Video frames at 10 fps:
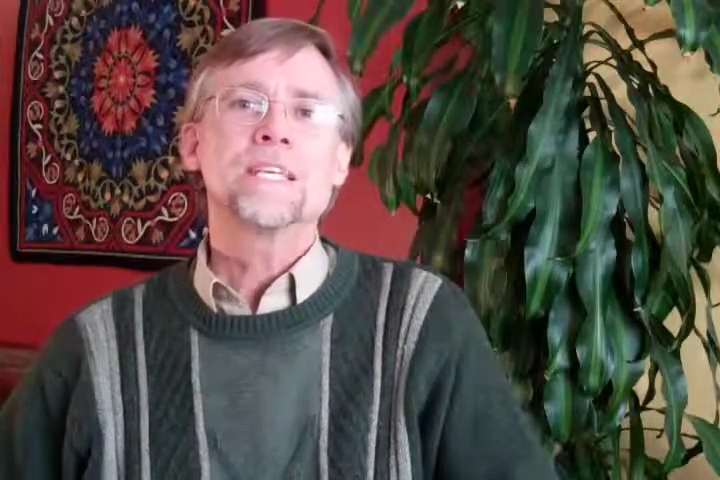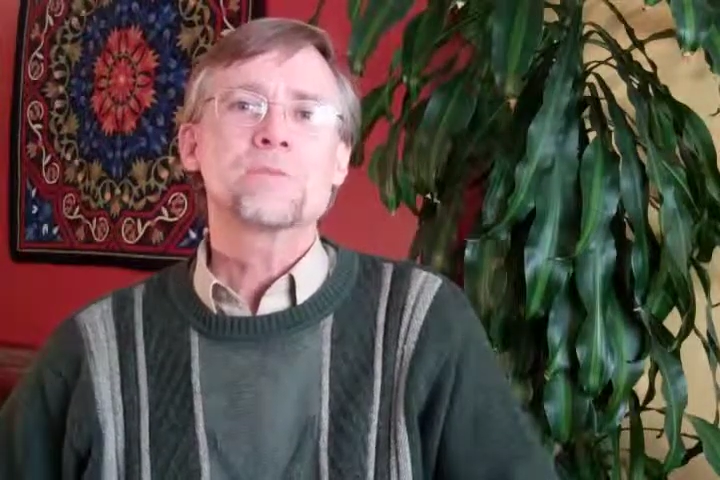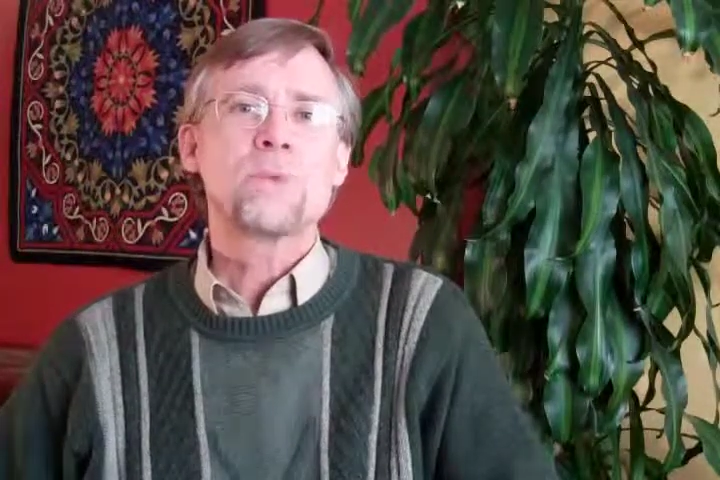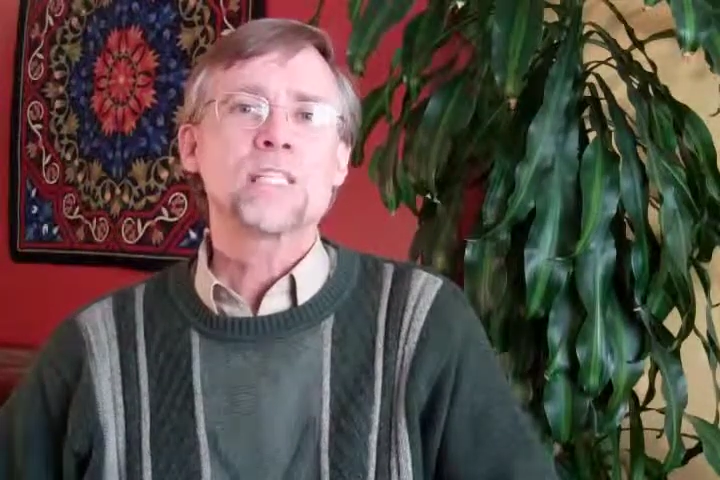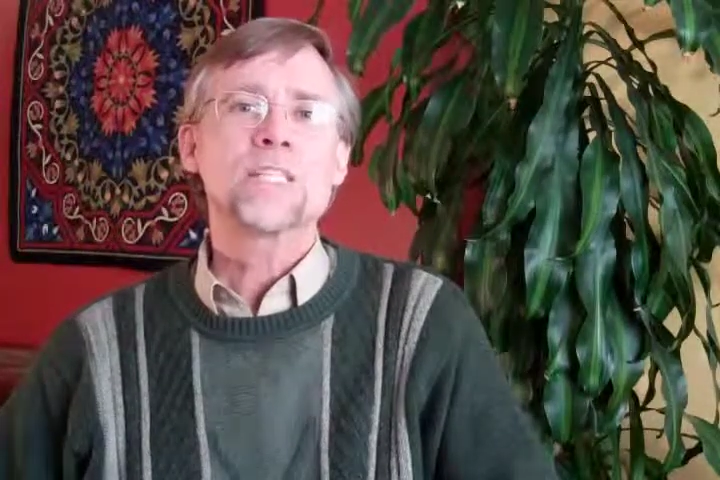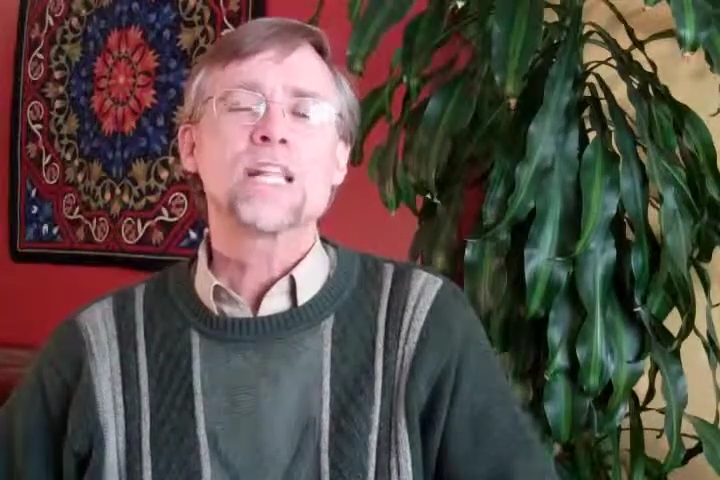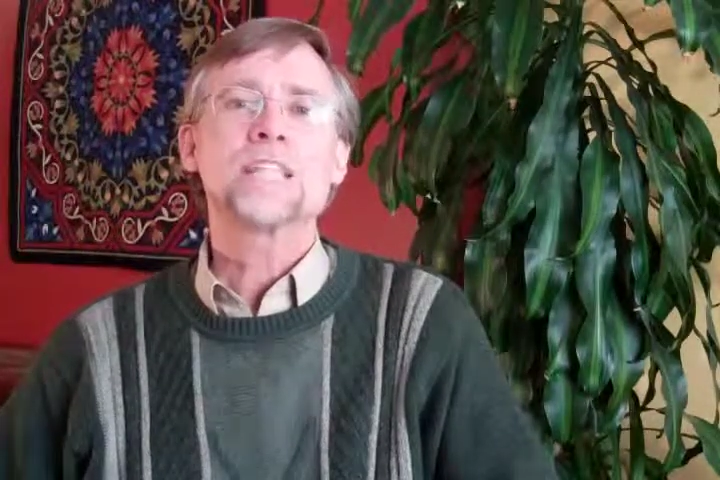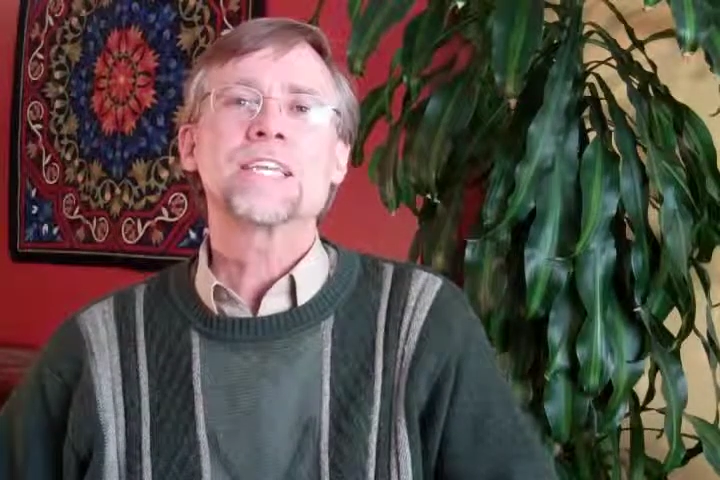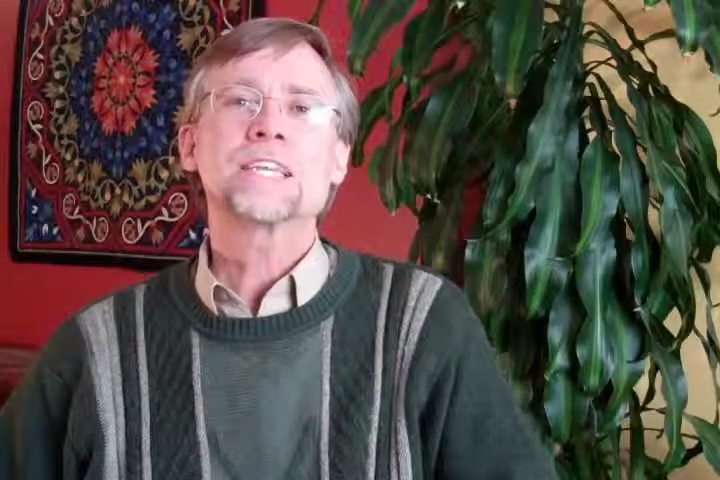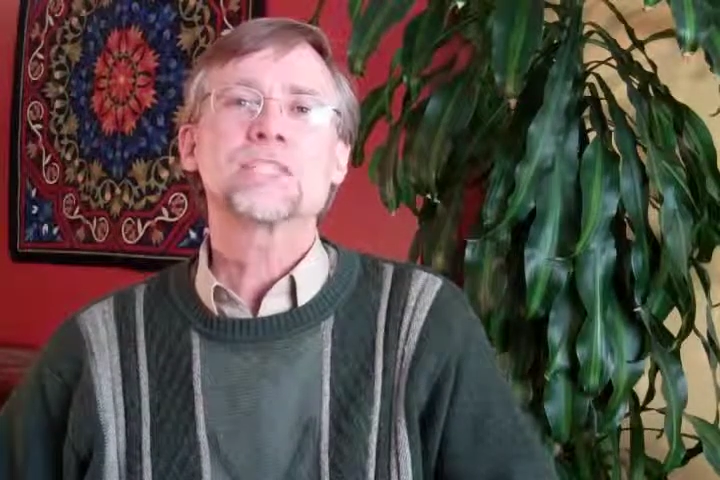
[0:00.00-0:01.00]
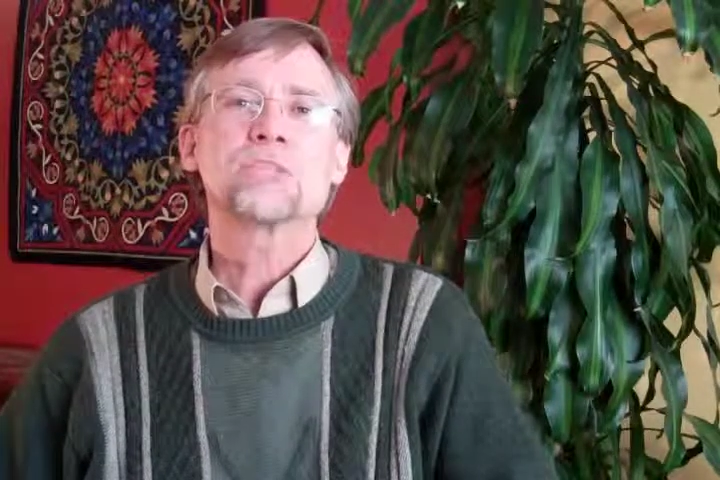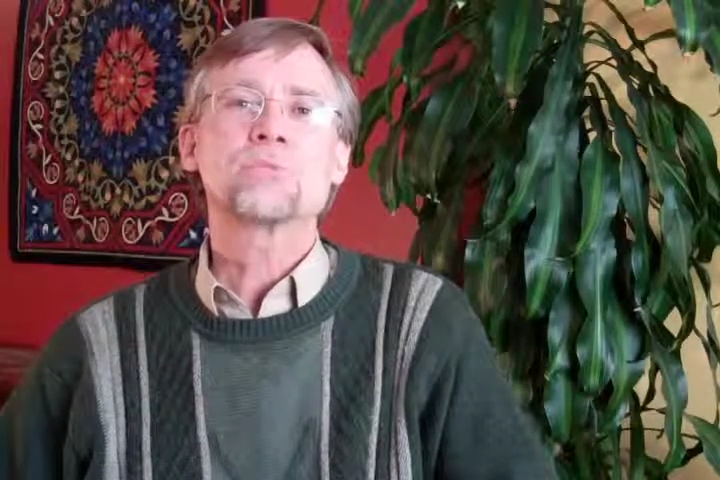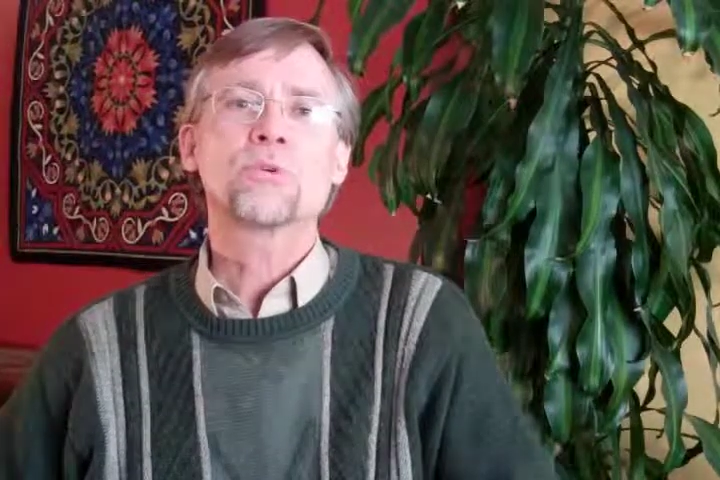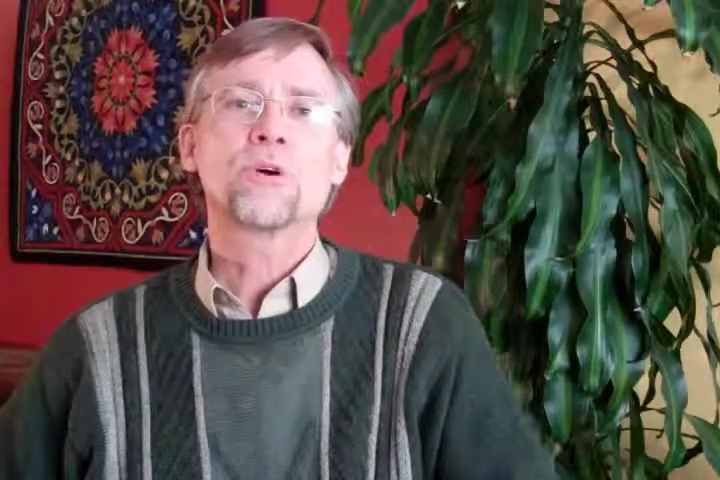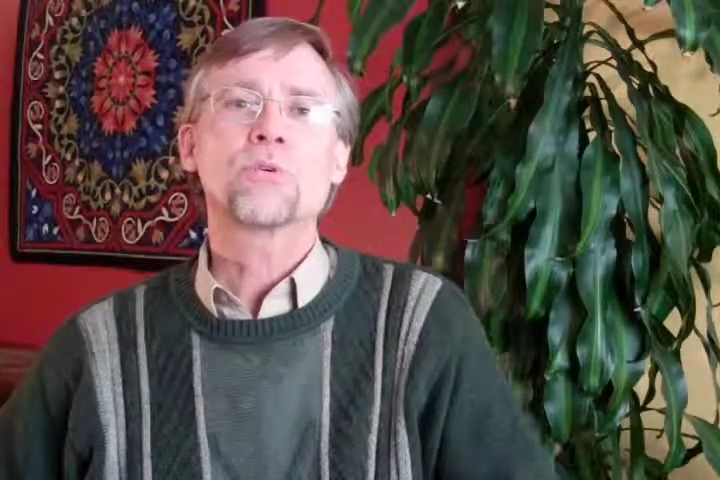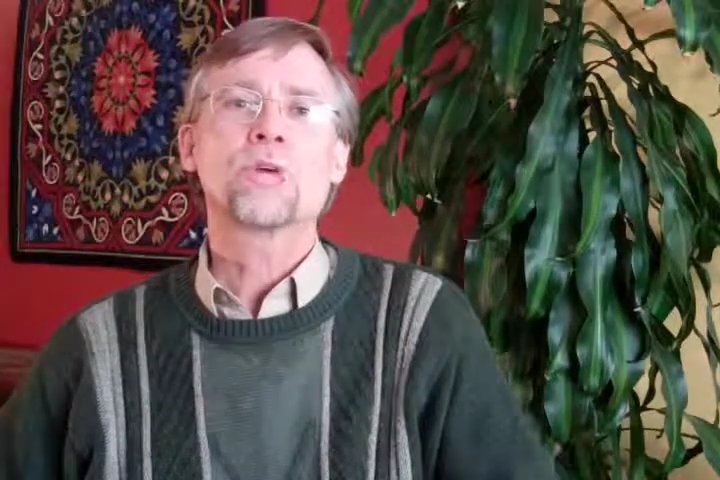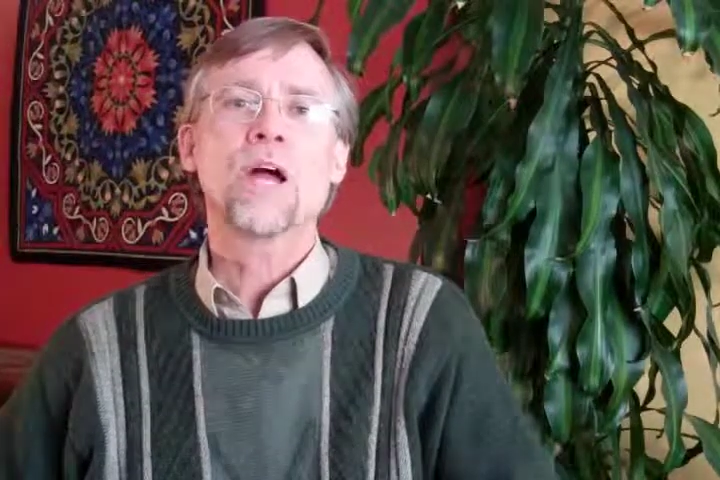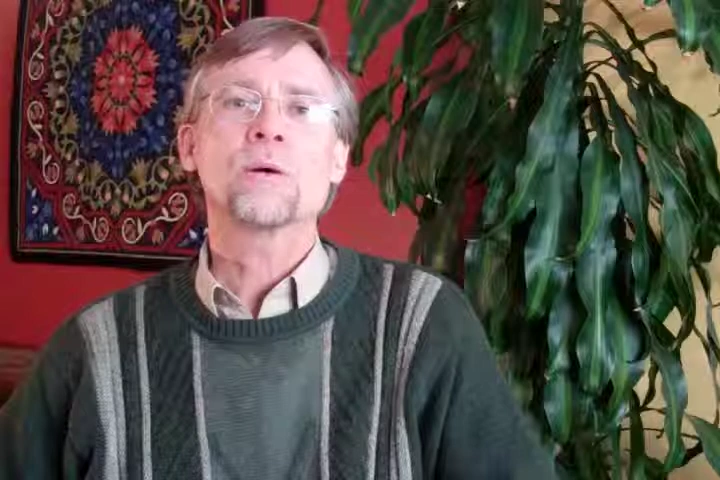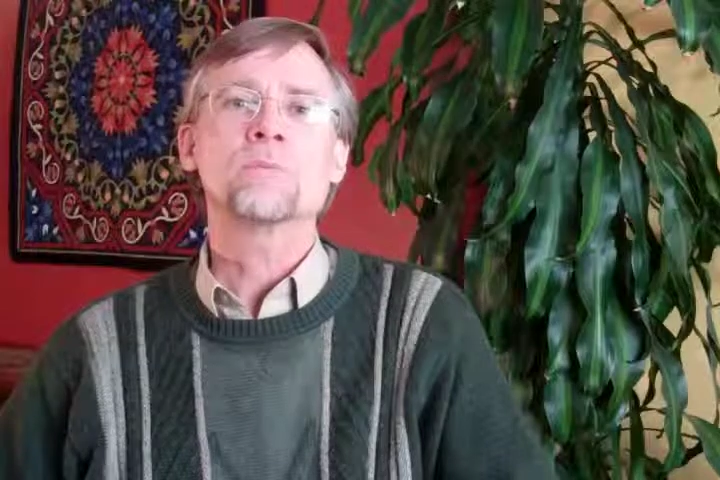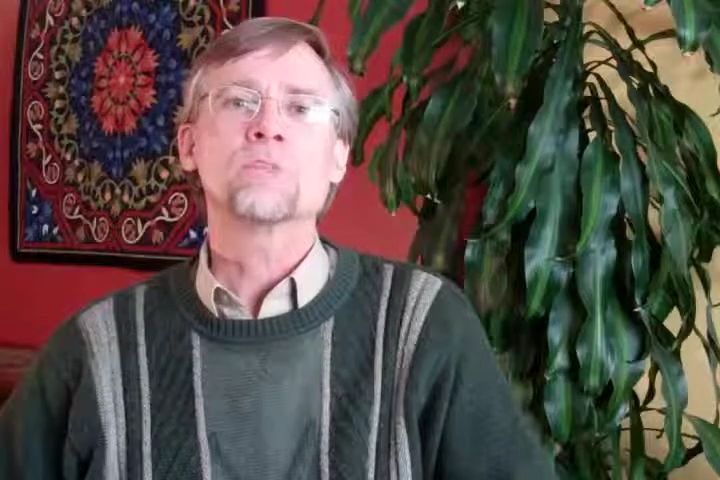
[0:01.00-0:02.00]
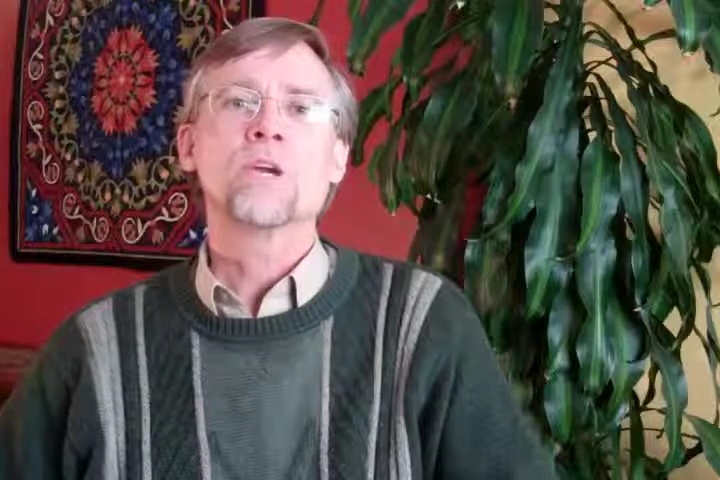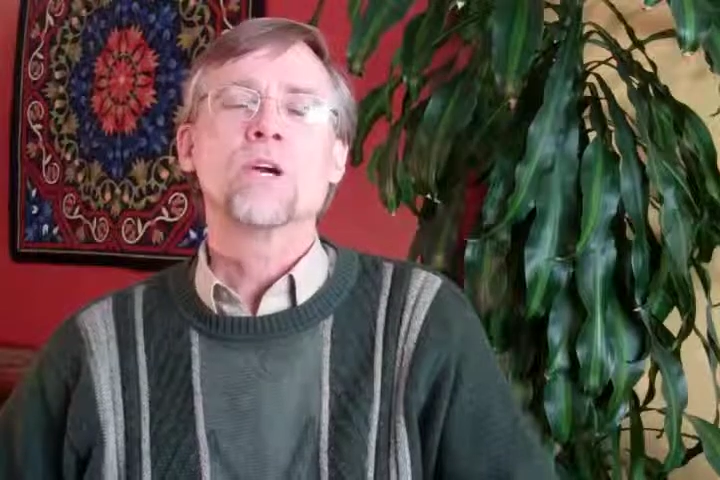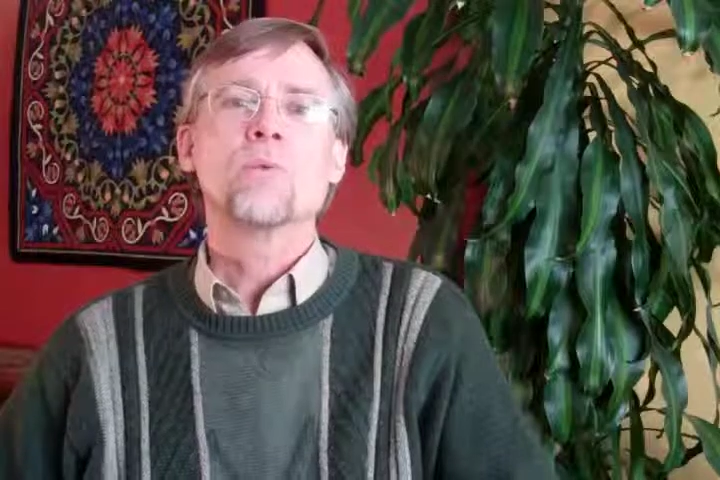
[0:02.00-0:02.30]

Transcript: specialization programs